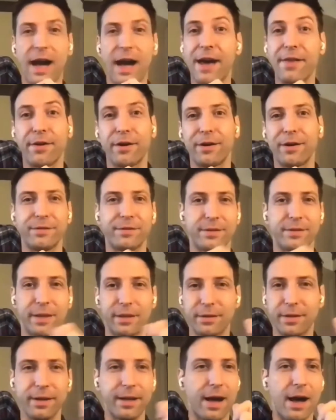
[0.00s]
like either
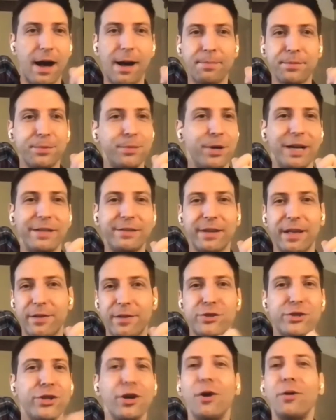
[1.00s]
the optimal answer, either
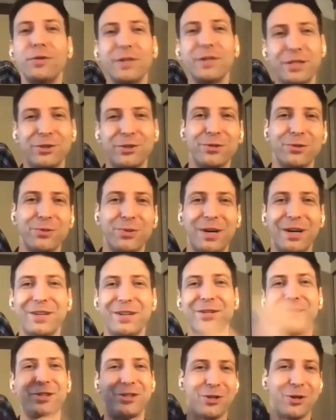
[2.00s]
you should only choose one
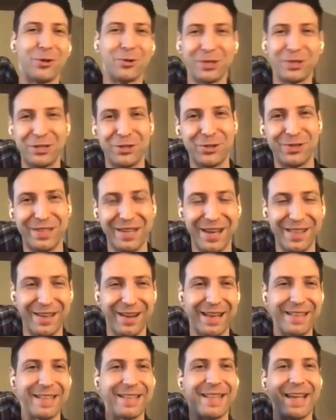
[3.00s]
or you should only choose the other.
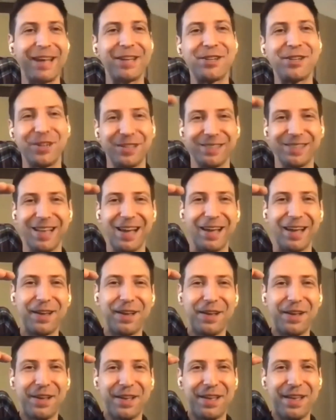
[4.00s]
And the danger is like
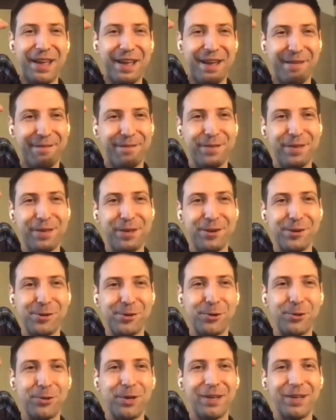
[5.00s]
if
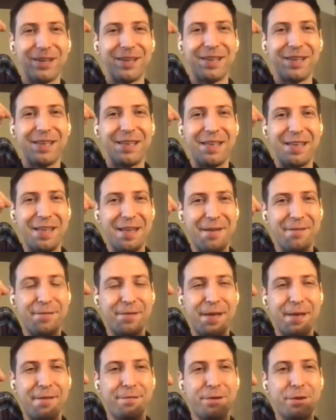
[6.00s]
you
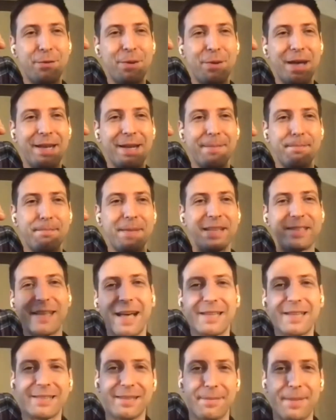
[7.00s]
end up
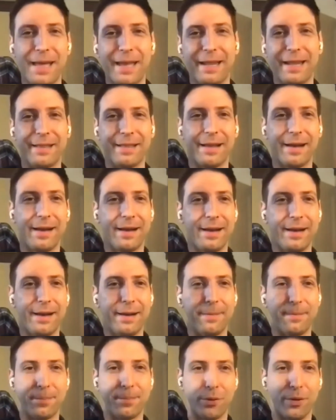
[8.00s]
misestimating
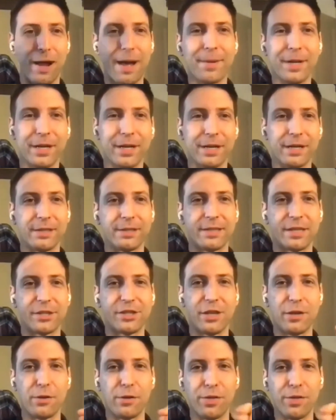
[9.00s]
the parameters
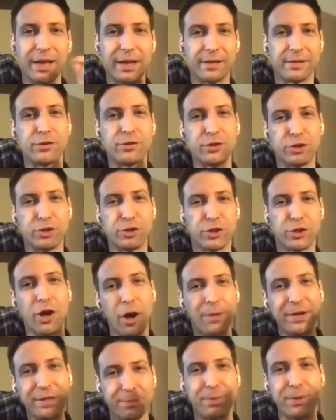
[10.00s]
such that you think that you should
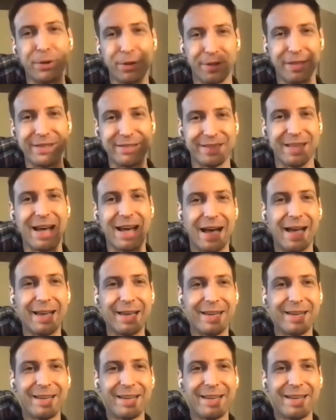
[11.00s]
always pull this
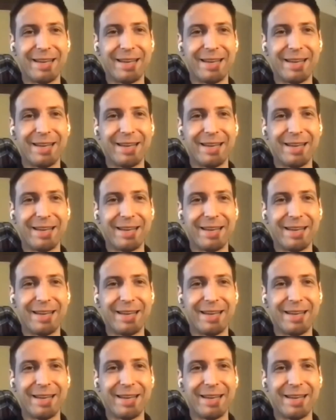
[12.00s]
guy,